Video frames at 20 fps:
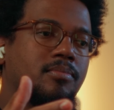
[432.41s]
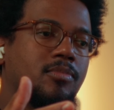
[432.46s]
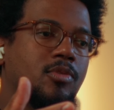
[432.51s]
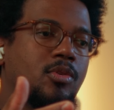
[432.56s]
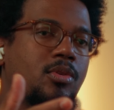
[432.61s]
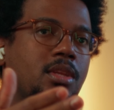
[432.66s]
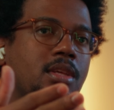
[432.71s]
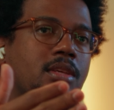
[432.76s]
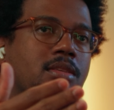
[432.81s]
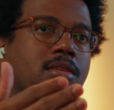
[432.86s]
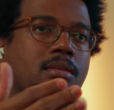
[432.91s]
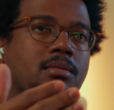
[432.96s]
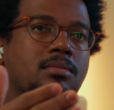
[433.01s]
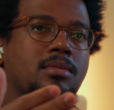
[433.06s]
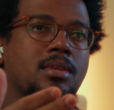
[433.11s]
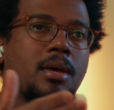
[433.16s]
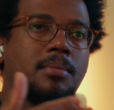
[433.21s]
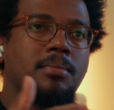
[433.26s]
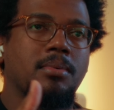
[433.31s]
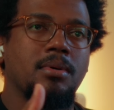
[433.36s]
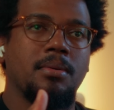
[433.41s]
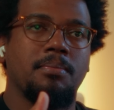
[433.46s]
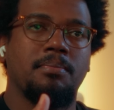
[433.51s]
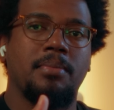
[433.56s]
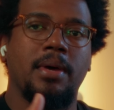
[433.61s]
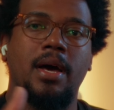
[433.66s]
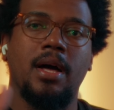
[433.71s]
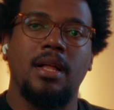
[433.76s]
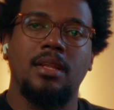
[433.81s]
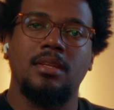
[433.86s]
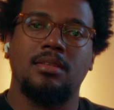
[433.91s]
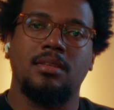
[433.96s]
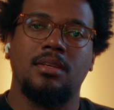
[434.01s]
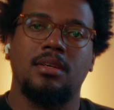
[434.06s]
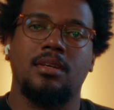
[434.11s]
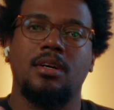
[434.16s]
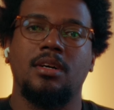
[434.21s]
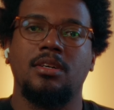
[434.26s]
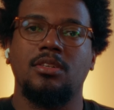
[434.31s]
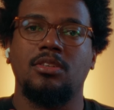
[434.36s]
you need some type of balance
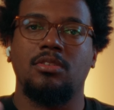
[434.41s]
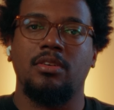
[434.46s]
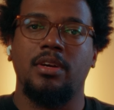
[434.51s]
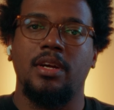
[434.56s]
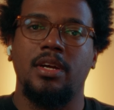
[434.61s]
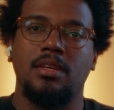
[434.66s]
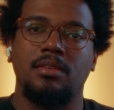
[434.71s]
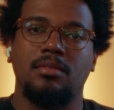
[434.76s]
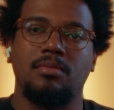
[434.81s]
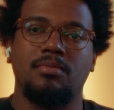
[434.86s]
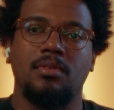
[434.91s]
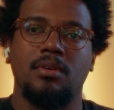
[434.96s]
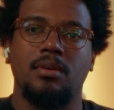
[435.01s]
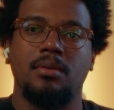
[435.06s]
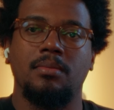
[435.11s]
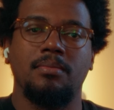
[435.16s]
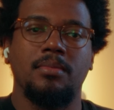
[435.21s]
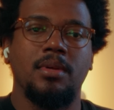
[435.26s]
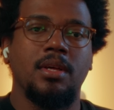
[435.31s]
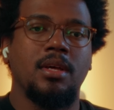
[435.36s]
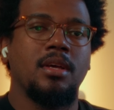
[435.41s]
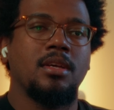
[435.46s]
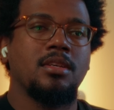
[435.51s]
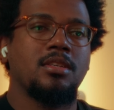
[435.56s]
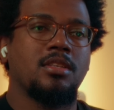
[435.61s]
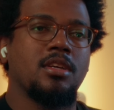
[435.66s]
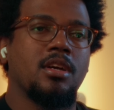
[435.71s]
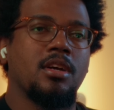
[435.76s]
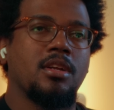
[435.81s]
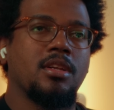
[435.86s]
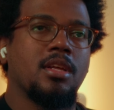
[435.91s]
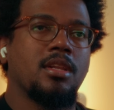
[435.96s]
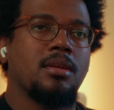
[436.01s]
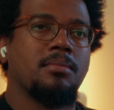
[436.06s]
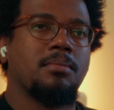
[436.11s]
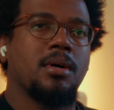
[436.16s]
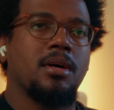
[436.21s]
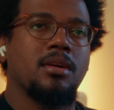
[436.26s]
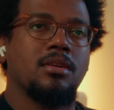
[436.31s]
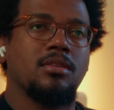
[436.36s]
and contrast from staring at the
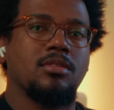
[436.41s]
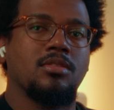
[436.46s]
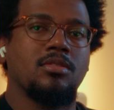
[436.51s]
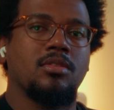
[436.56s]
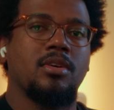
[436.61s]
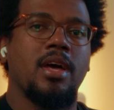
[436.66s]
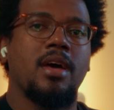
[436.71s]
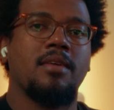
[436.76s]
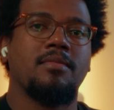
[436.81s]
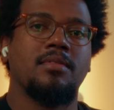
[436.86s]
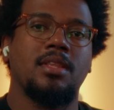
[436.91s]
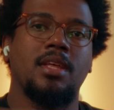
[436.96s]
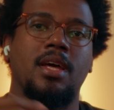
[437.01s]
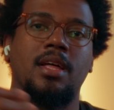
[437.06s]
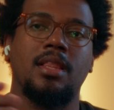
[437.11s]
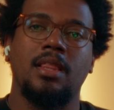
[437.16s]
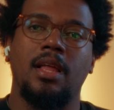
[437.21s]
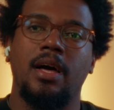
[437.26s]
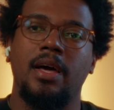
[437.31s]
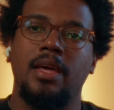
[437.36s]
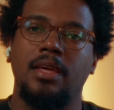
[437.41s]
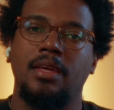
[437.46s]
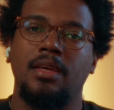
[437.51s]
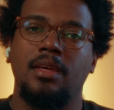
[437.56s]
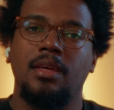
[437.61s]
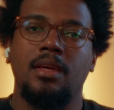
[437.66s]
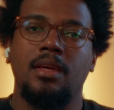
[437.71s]
monitor. So having that light